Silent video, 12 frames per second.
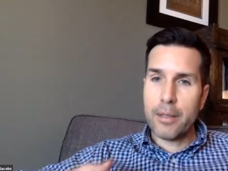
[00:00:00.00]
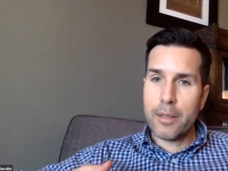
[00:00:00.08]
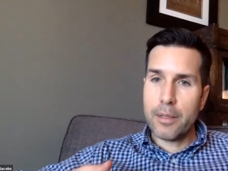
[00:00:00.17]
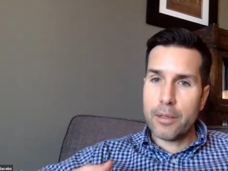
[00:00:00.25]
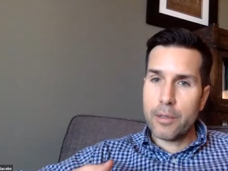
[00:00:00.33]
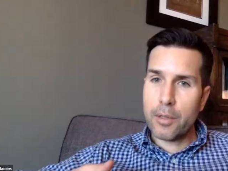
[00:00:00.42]

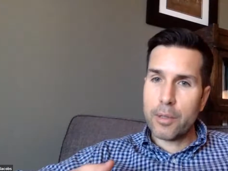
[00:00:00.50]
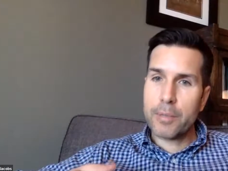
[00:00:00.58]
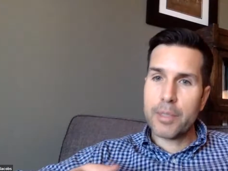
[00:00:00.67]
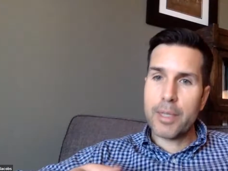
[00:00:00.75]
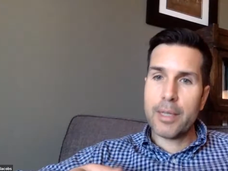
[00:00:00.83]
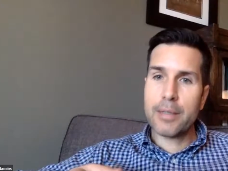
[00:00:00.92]
the
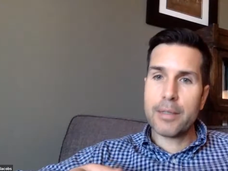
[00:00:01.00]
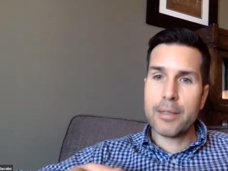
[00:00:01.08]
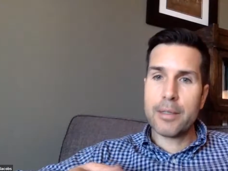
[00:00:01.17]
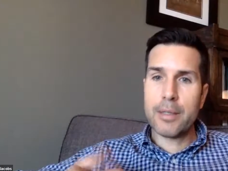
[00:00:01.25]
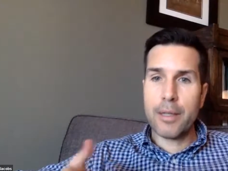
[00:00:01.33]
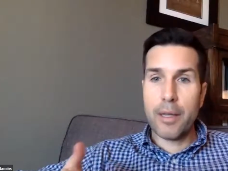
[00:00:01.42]

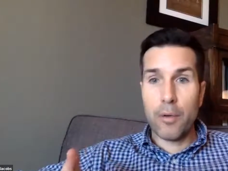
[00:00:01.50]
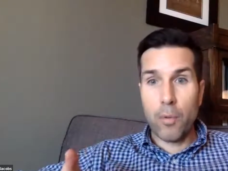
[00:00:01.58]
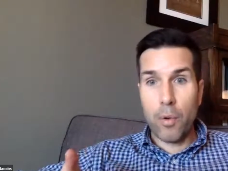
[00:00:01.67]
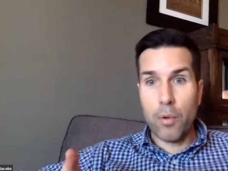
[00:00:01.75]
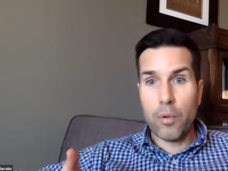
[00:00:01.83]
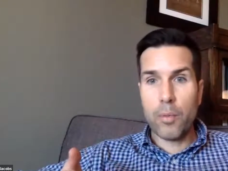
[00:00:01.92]
circumstances and their
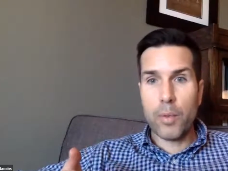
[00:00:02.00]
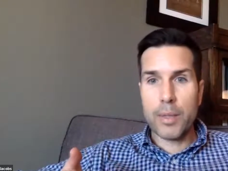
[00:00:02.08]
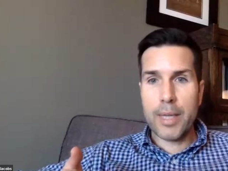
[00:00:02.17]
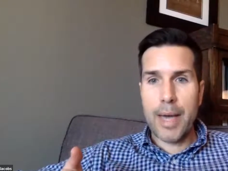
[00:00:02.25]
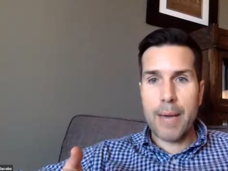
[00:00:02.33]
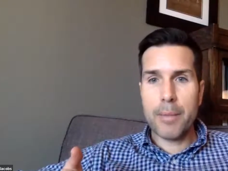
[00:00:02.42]
role in what's
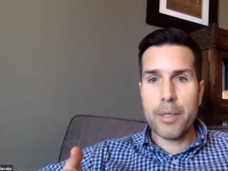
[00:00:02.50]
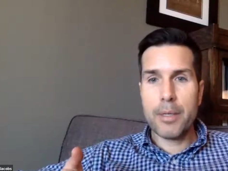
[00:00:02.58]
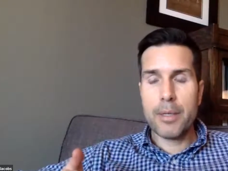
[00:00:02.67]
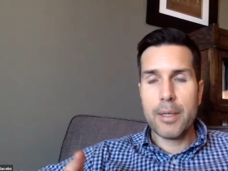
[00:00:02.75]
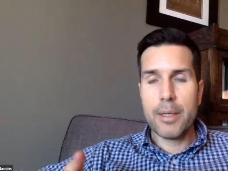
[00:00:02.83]
happened.